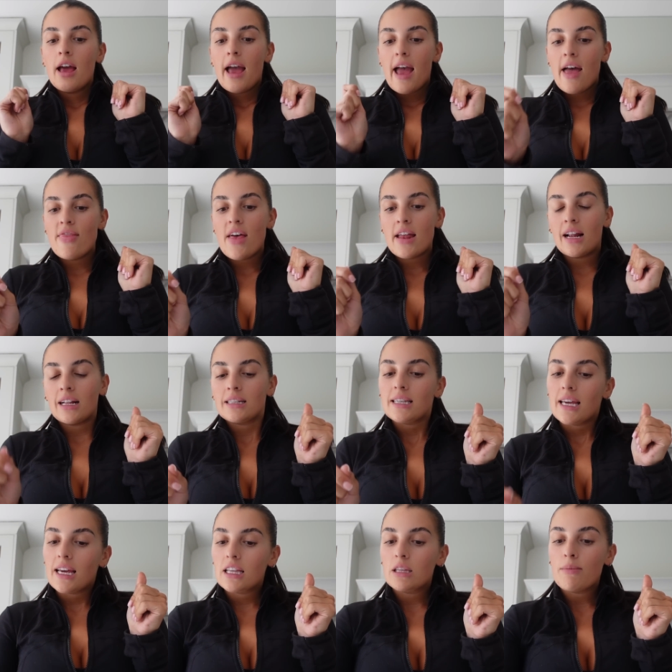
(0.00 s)
and then I'll
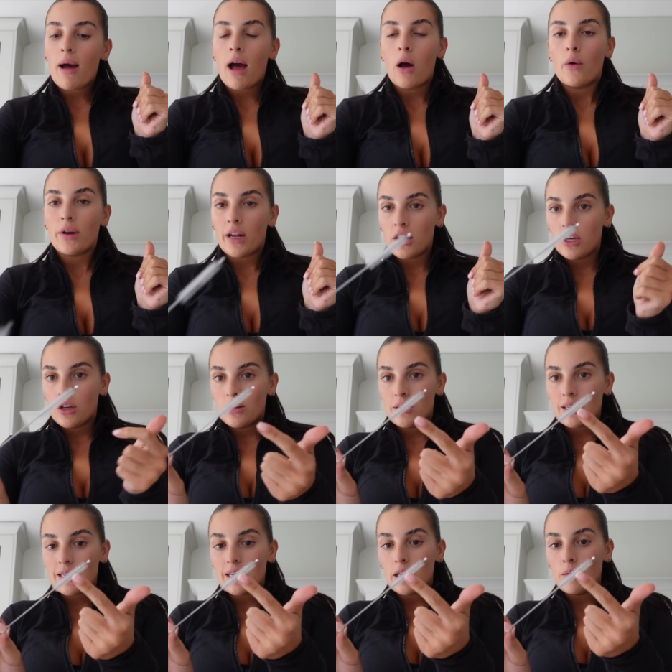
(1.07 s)
take them out and I'll use
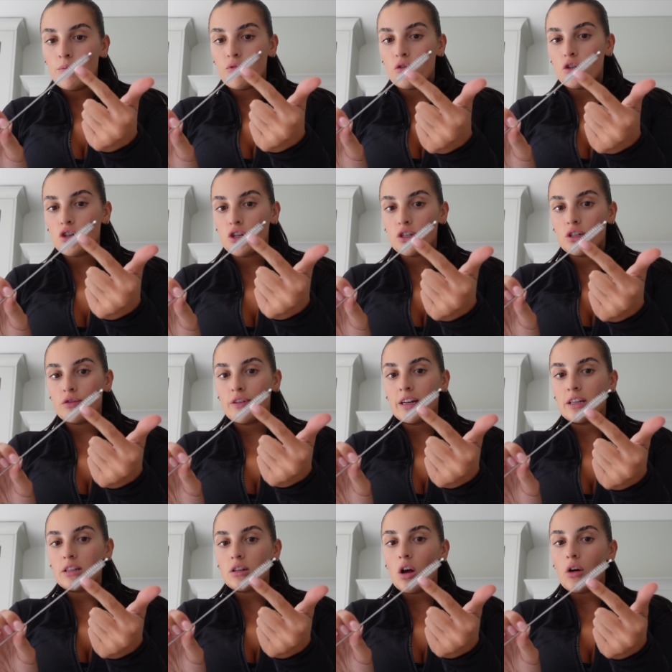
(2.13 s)
this little brush because it's really
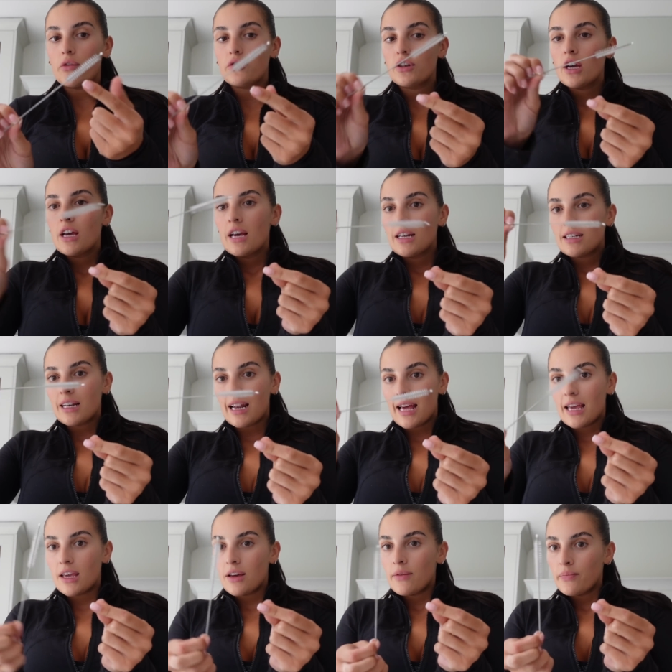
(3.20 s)
soft to
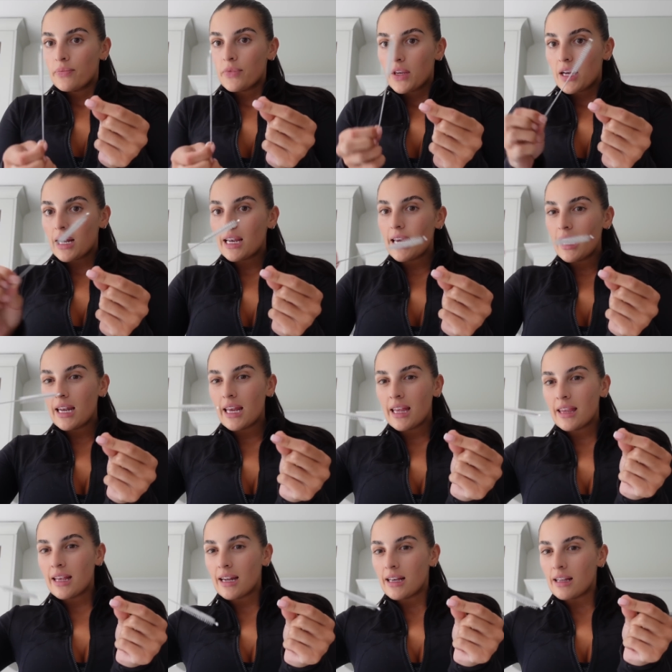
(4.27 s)
like clean
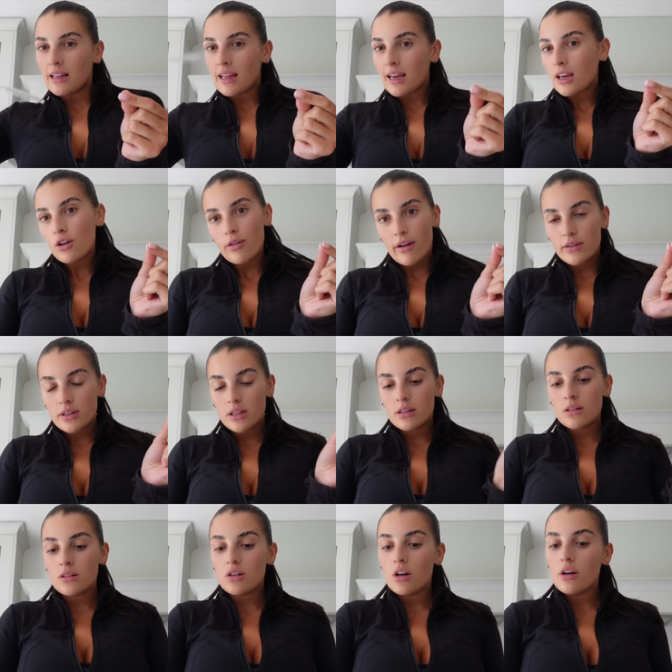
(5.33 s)
in the little like crevices
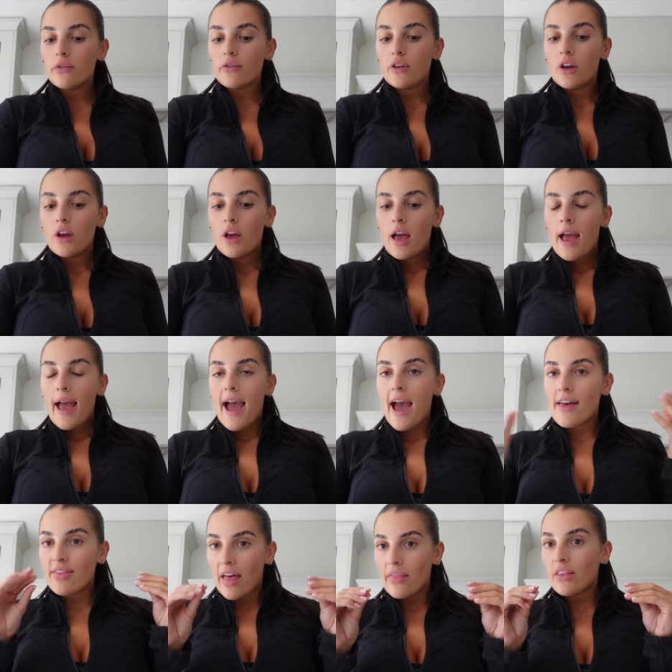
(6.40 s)
and stuff
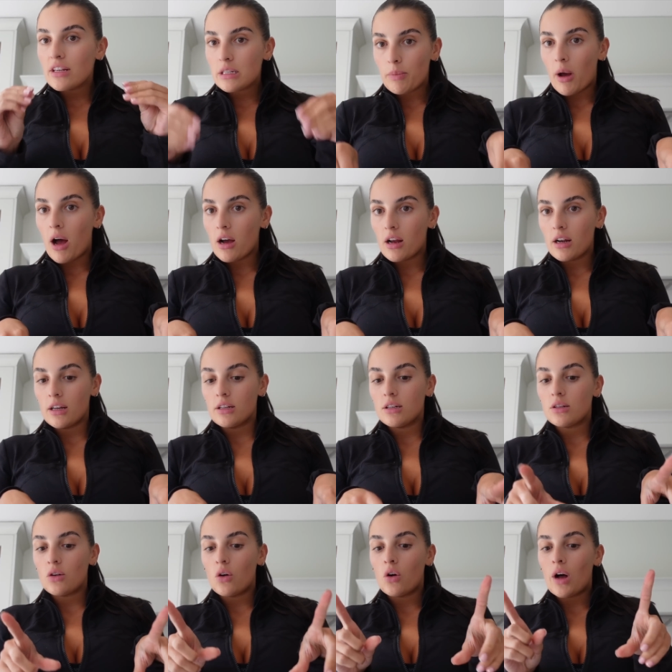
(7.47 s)
and then the sparkling
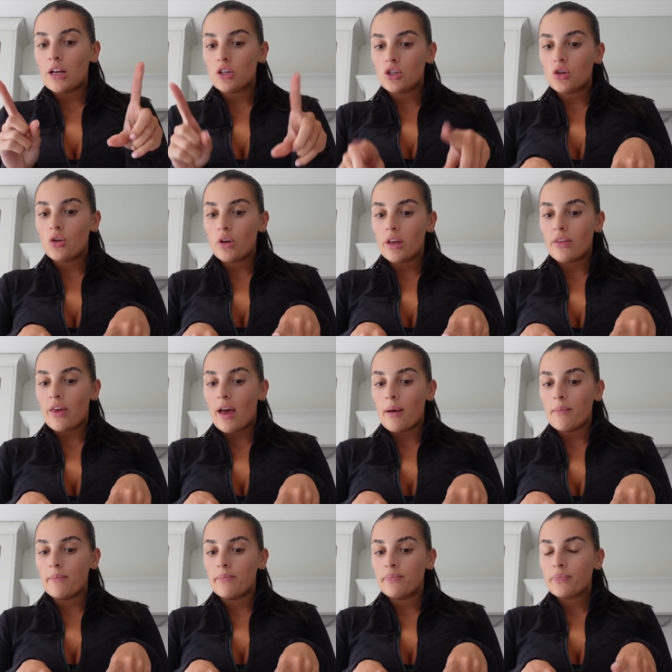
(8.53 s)
so I'll show you
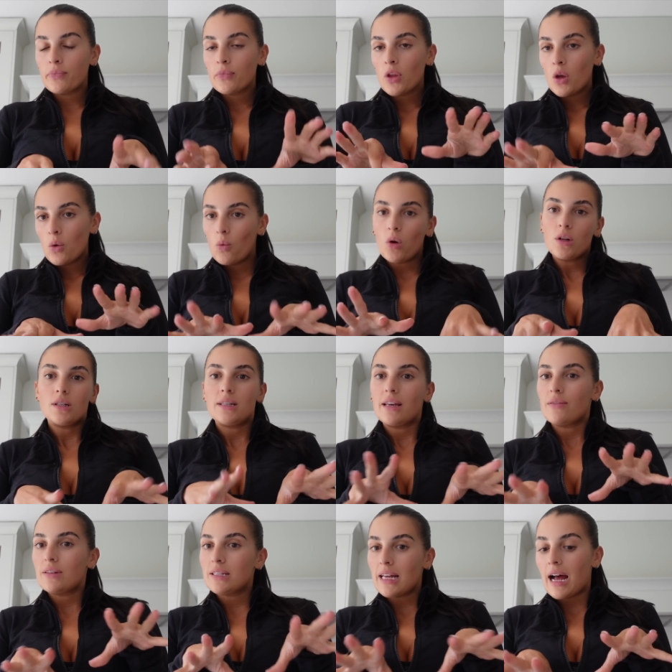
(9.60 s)
them once
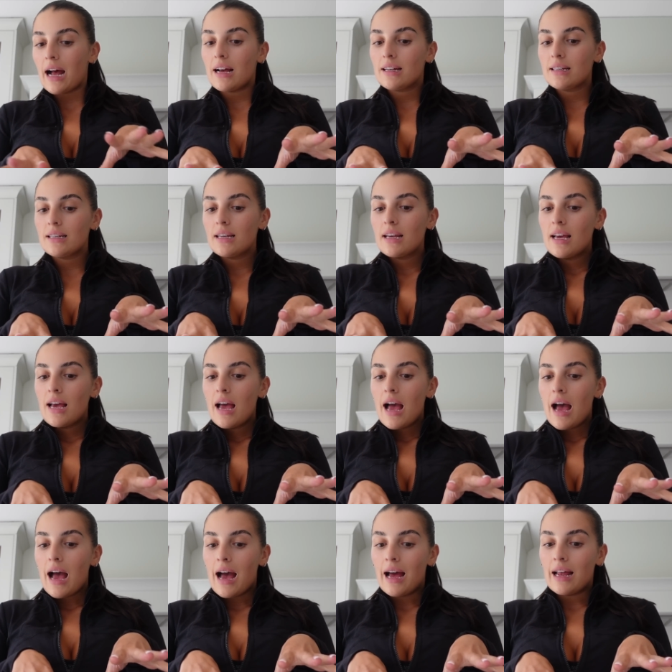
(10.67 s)
they've sat
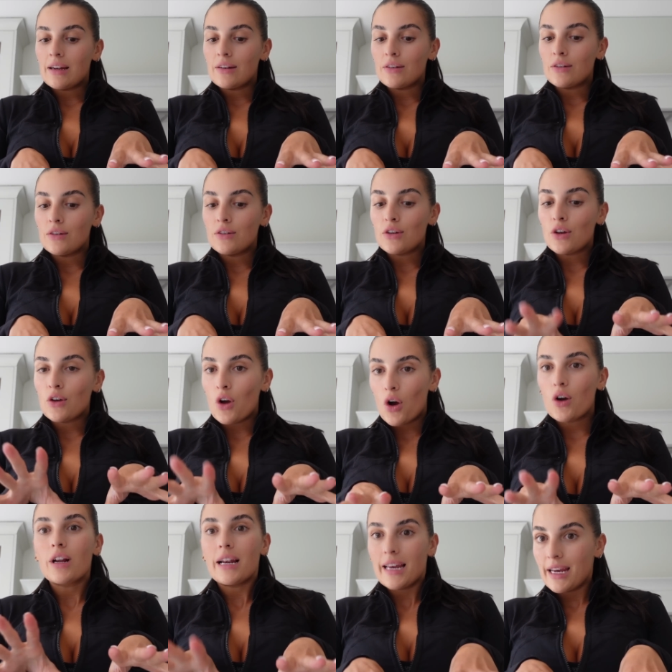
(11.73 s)
and
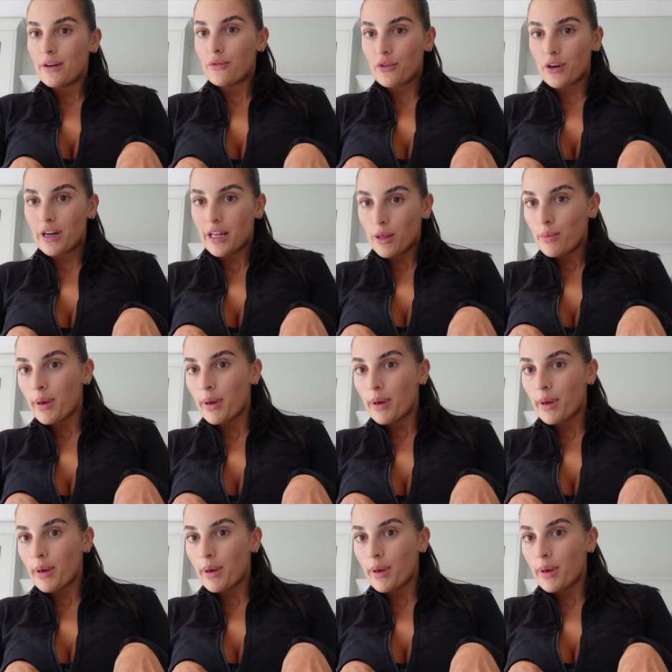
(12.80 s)
got clean for a little